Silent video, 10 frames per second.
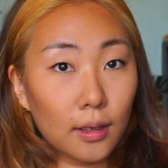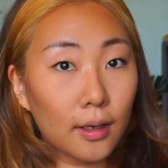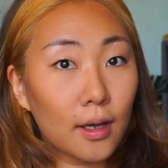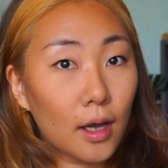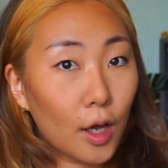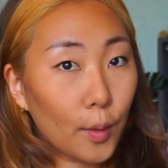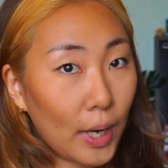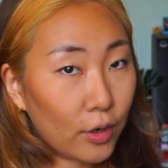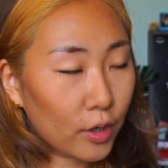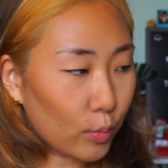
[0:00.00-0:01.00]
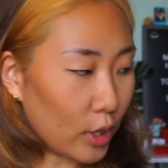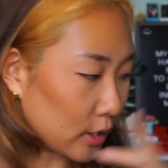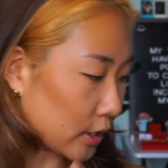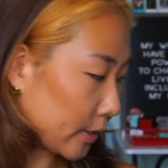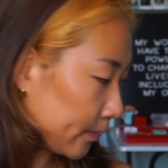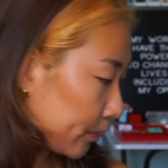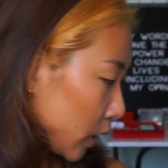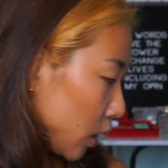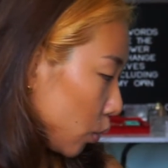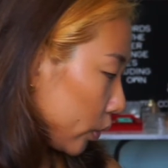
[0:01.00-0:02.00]
some powder bronzer,
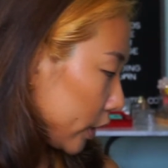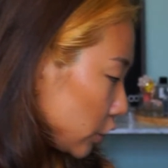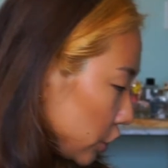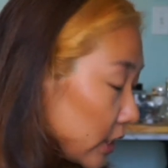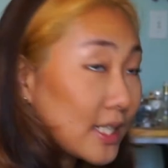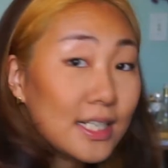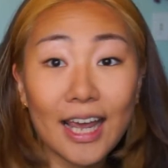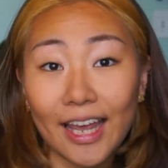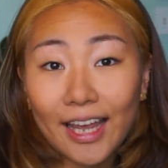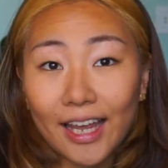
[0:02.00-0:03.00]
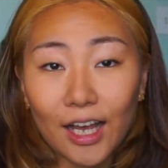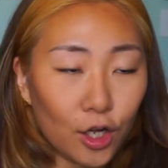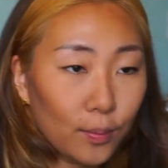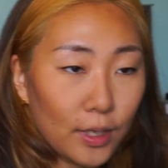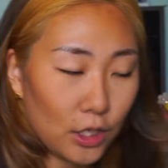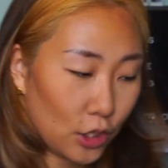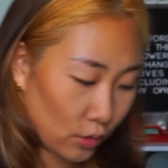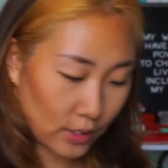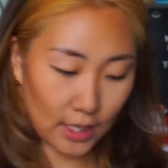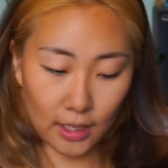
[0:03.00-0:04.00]
which today I'll be
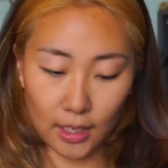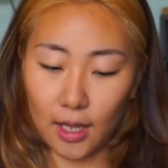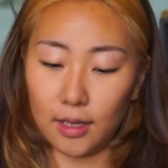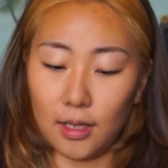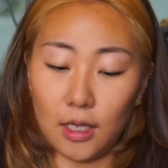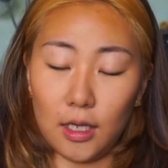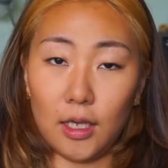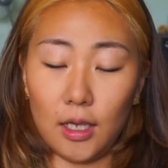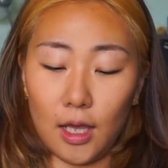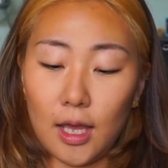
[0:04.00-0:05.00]
using the